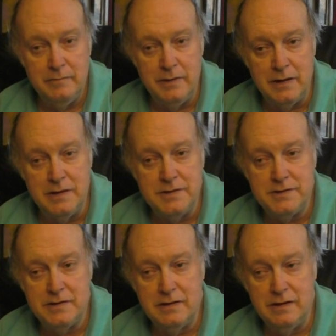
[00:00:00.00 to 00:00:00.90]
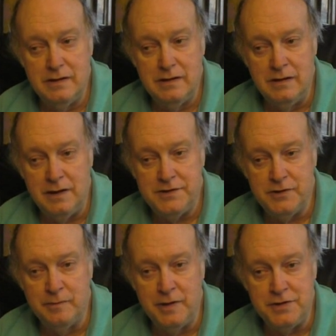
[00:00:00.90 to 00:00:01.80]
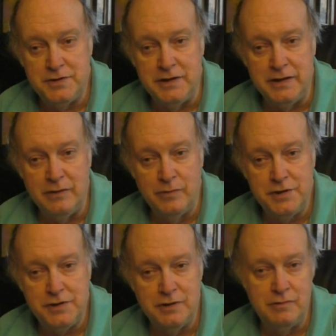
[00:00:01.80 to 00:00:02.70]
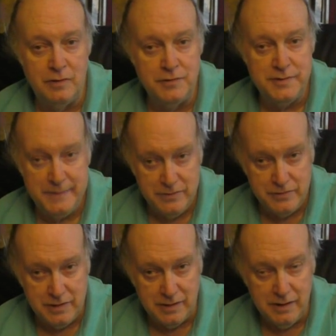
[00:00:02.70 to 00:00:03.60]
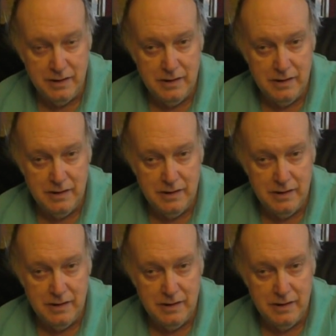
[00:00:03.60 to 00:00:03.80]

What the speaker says: because not so much that they wished to grow spiritually,